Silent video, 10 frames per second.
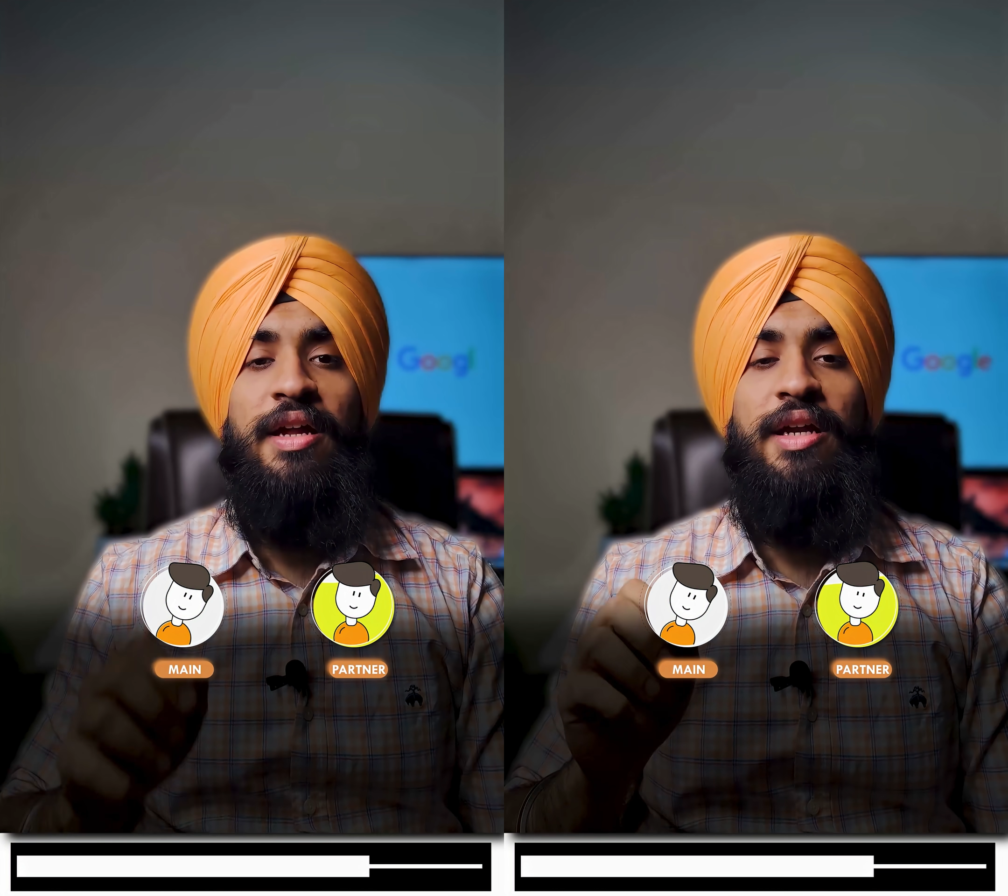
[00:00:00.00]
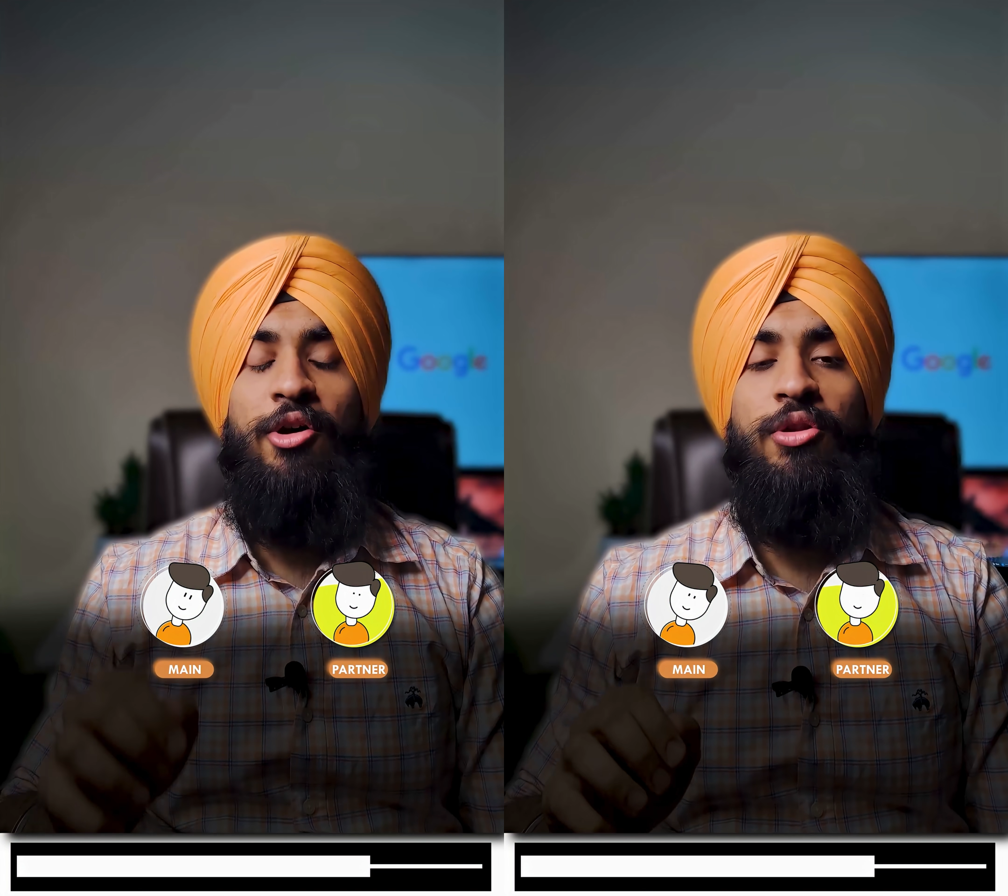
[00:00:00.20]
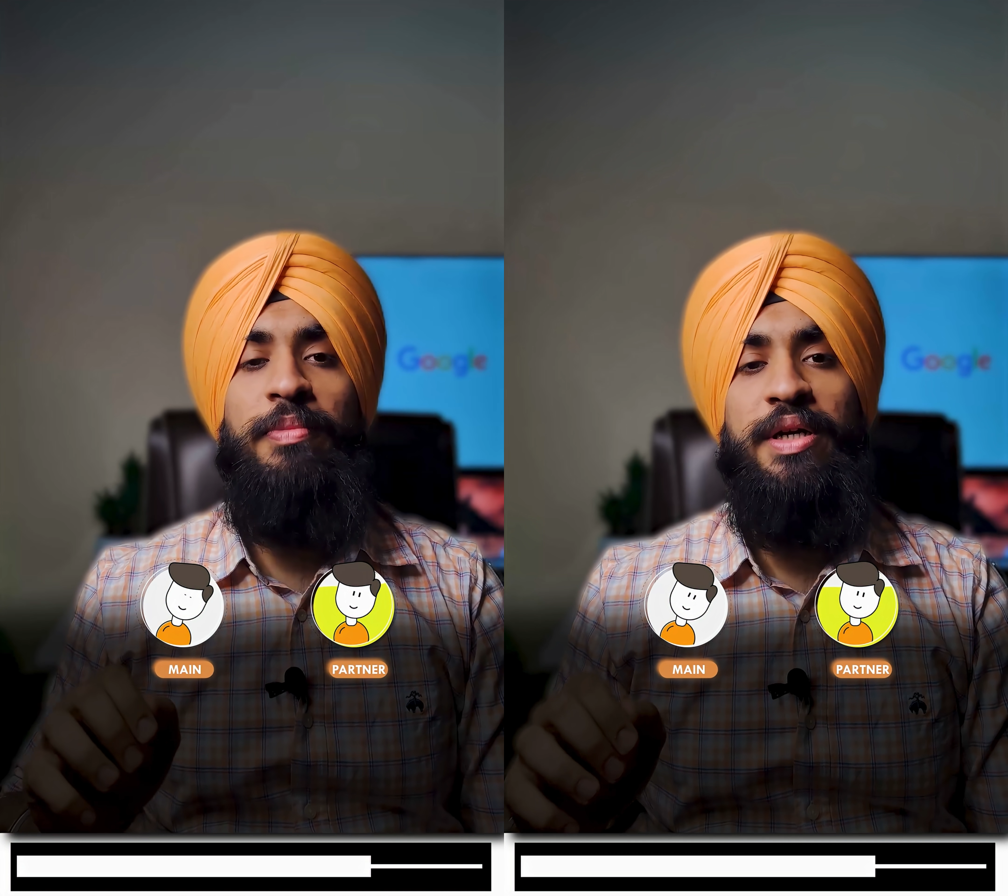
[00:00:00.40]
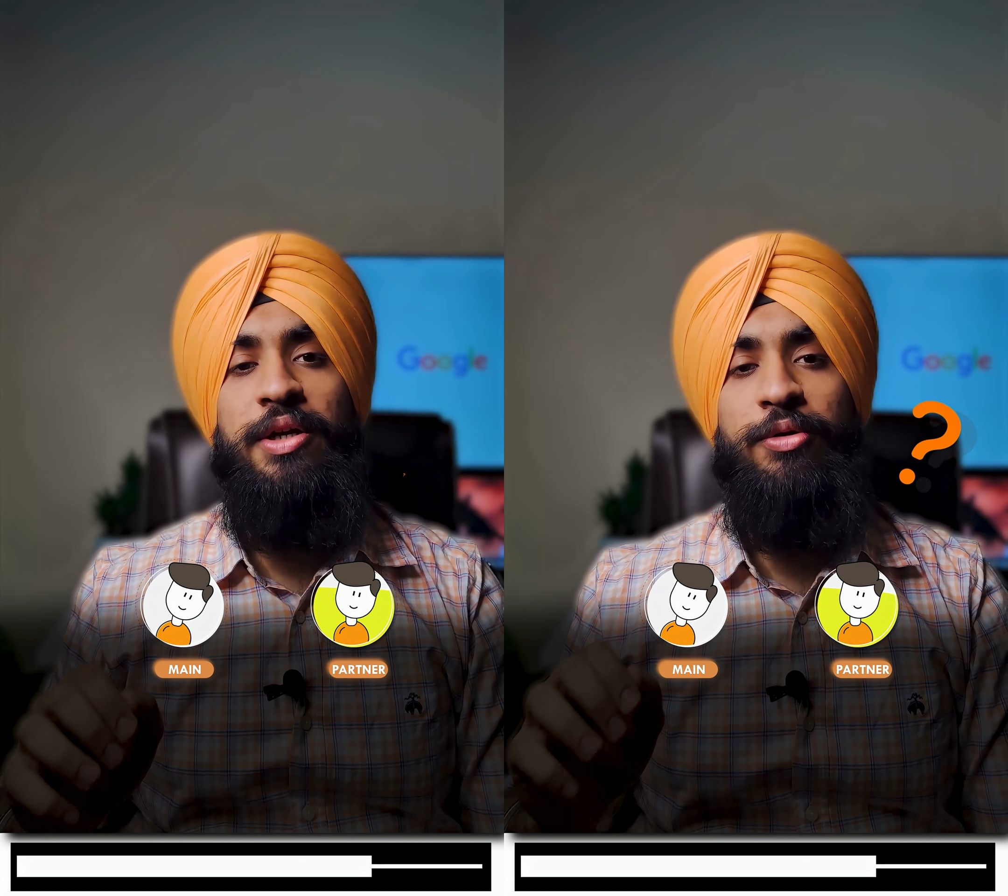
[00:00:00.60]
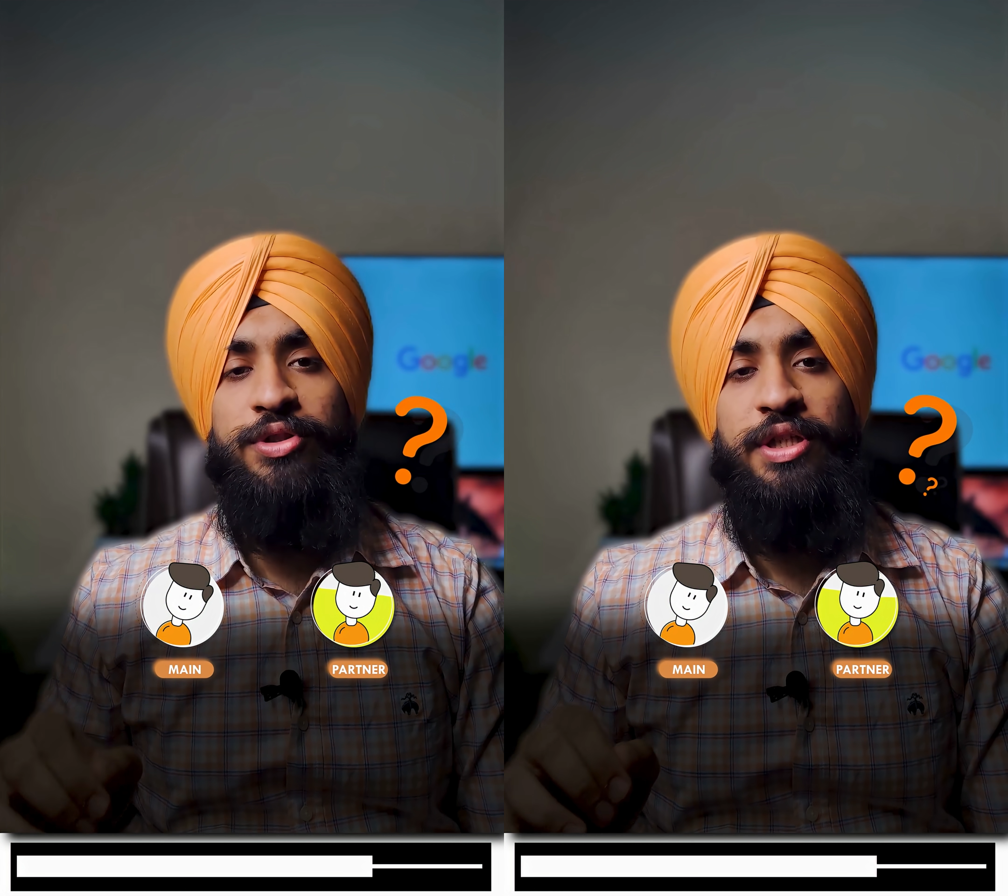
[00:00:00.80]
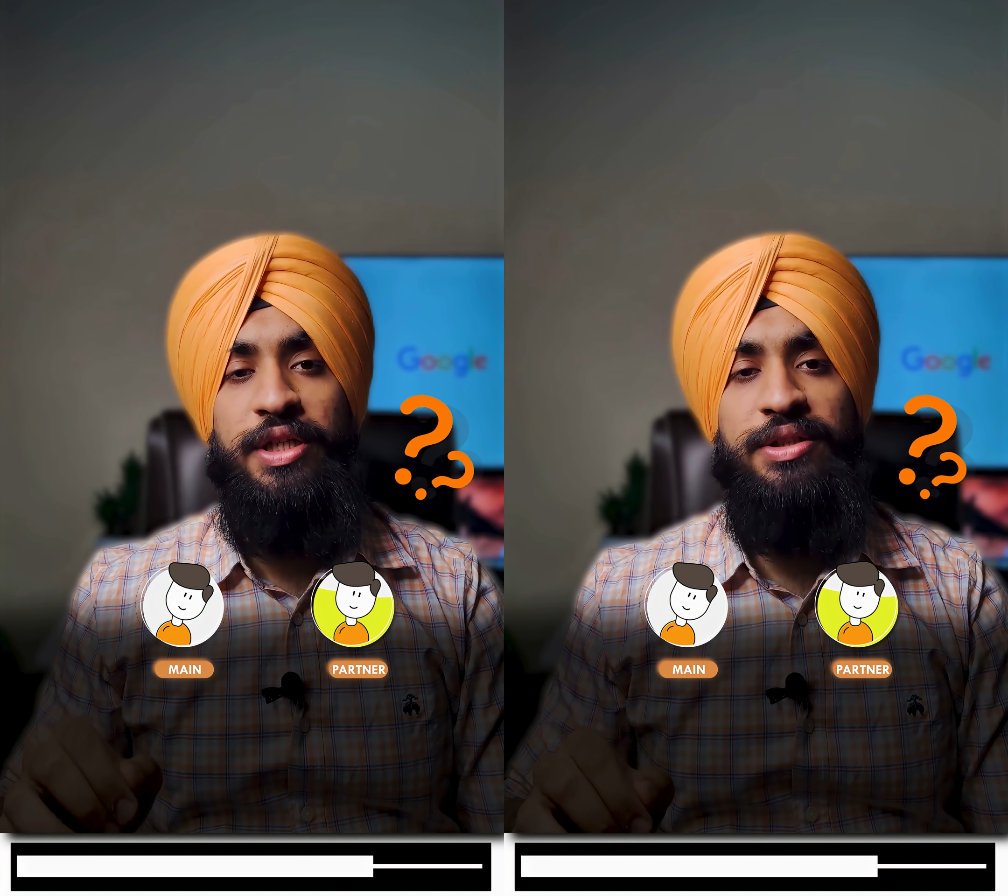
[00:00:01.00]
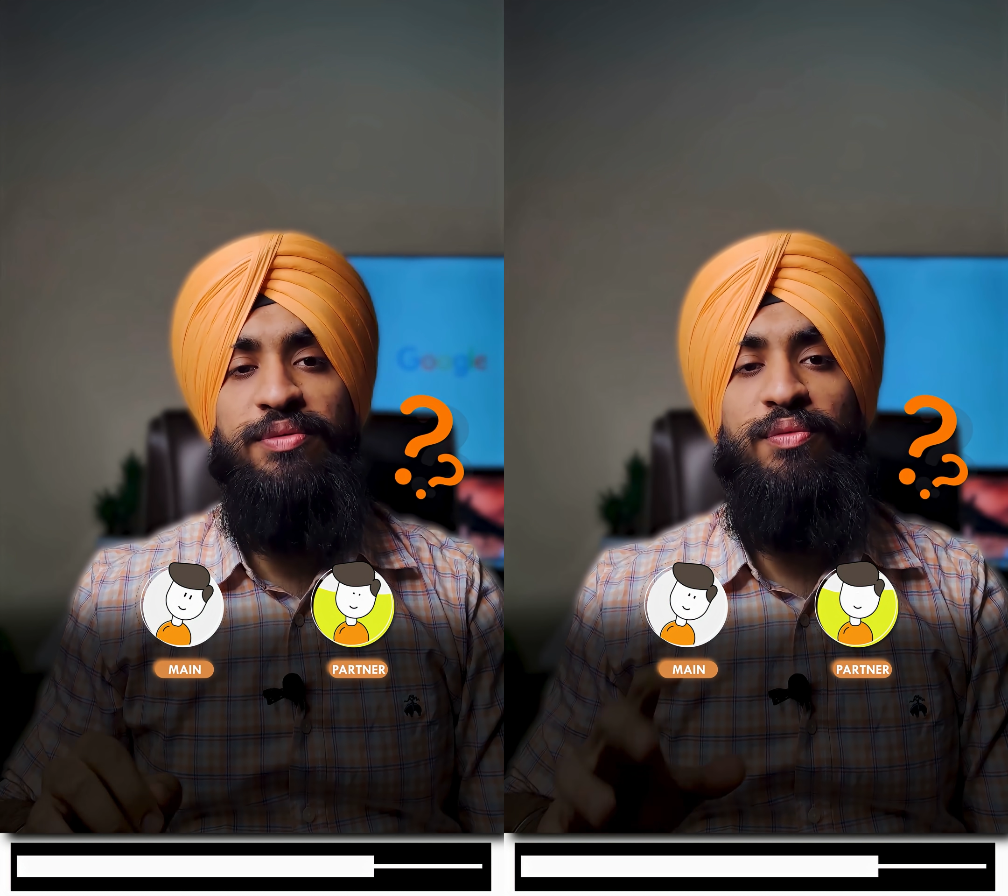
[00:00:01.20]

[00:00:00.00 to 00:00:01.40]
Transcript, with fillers: Now the burning question is